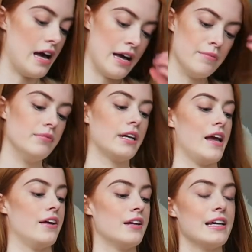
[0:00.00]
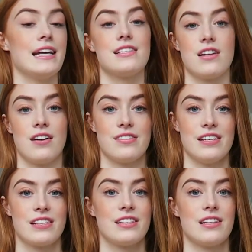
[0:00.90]
Okay, I'm gonna get
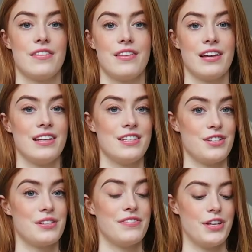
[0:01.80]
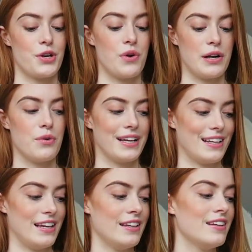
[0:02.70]
started because I think I need to do this video quite
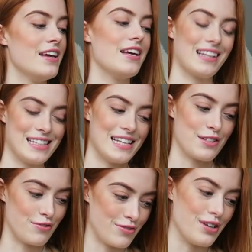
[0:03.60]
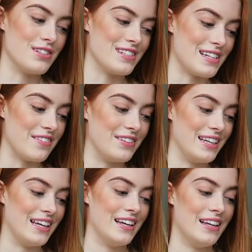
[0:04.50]
quickly because there's some frozen stuff
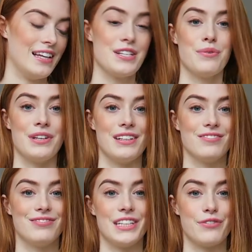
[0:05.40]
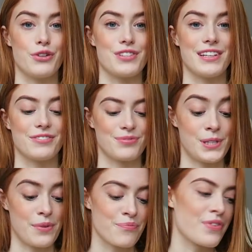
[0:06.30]
in here and I don't want it defrosting.
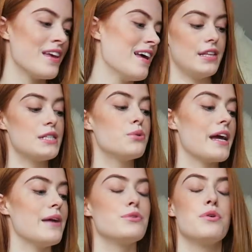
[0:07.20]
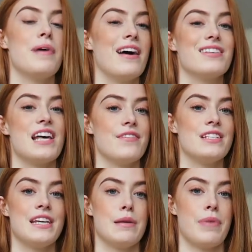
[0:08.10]
So this all came to about
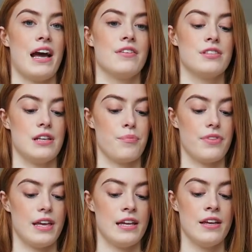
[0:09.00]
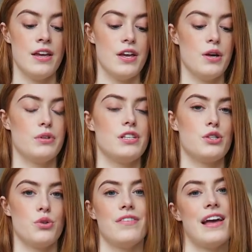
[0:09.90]
£17 something, which
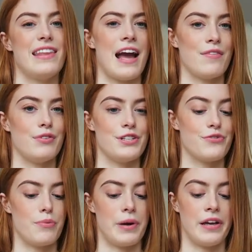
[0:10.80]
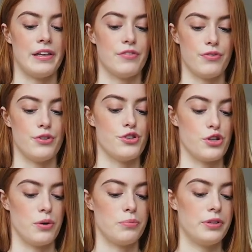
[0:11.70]
is sort of like the average for my food
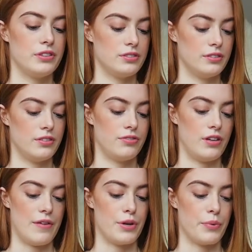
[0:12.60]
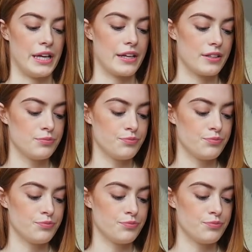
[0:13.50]
shop for every week.